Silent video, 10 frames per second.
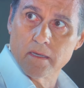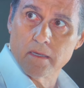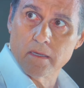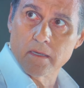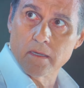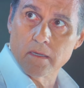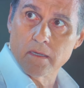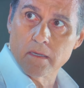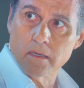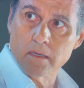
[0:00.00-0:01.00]

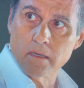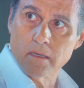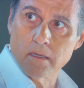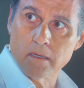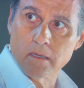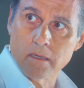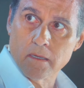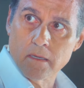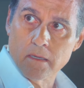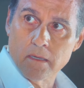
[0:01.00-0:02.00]

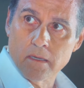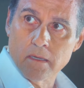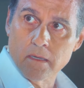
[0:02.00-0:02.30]
[no speech]